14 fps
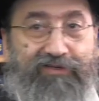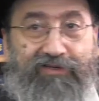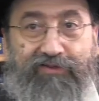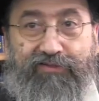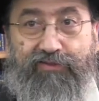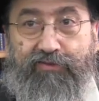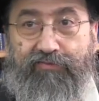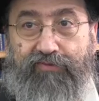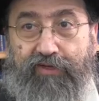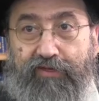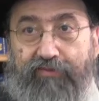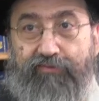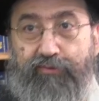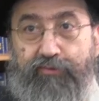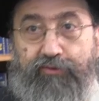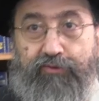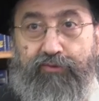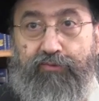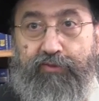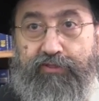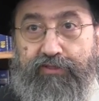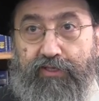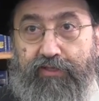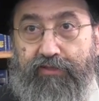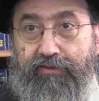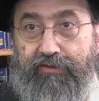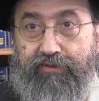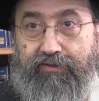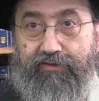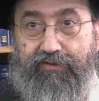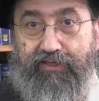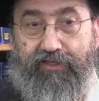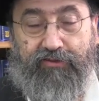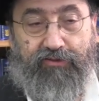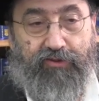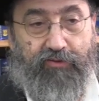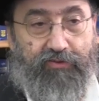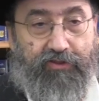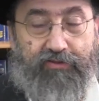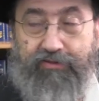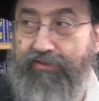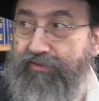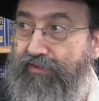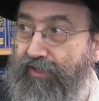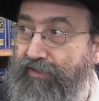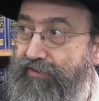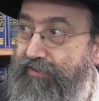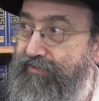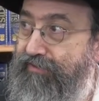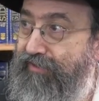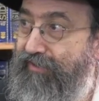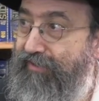And so at 5 to noon, we started to get the donuts, get the latkes,